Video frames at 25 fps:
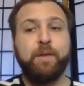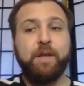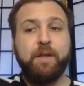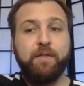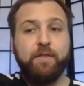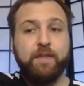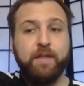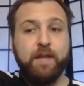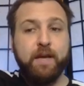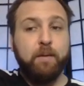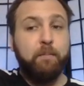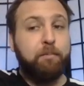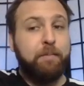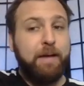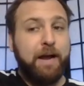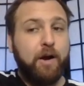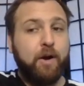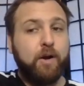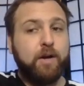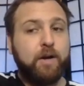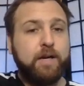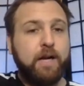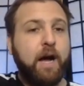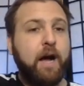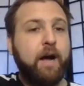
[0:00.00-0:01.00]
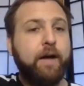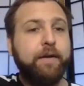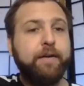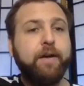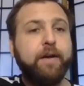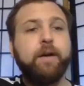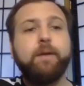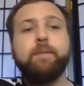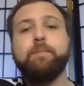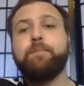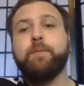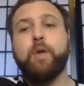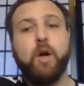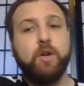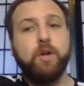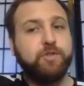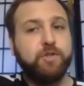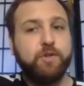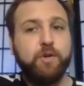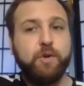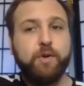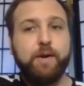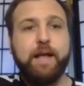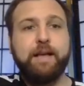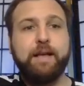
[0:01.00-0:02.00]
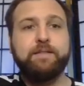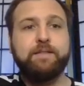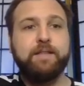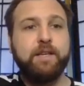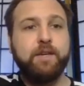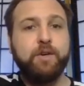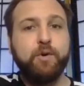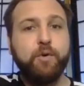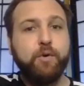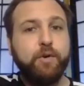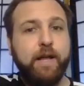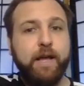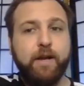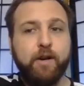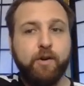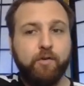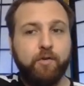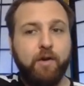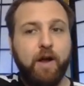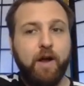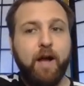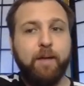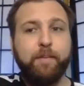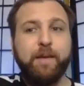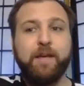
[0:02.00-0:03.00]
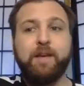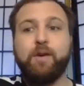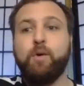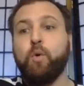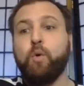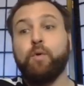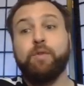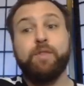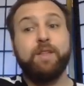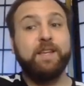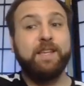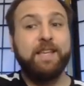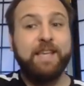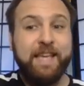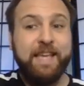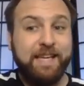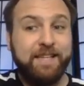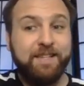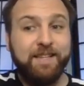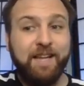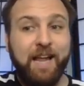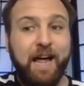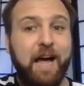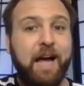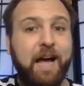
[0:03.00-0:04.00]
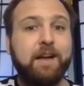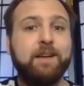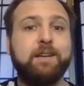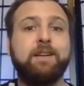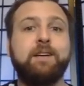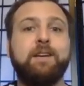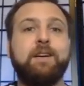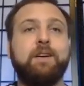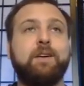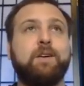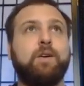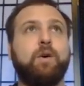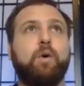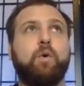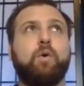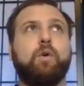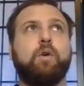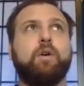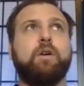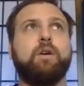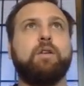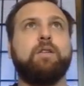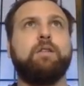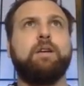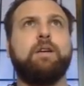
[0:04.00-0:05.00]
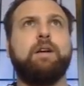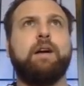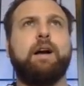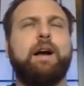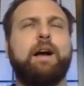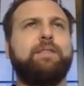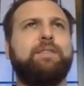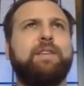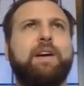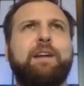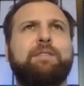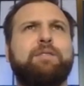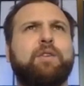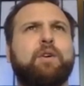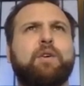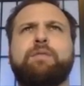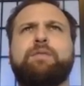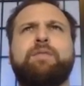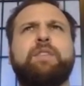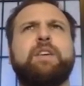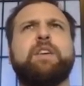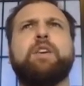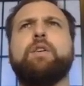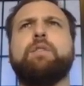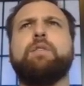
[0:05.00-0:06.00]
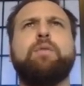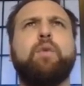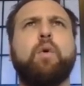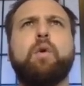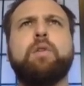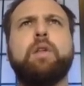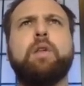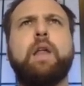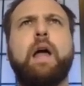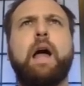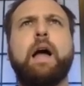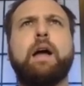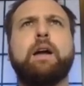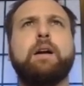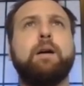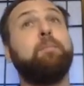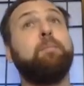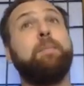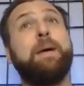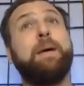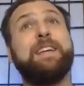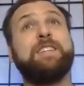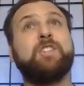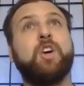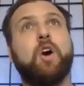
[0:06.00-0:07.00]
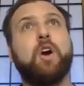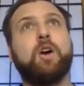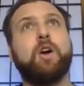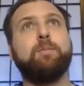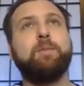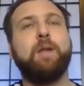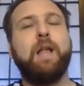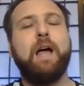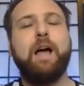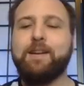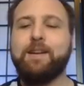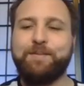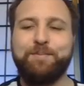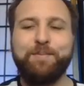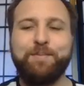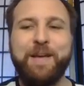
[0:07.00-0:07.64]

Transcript: the Americana, also known as the Ude Garami or the Key Lock or I've, I've heard figure four lock, bent arm lock.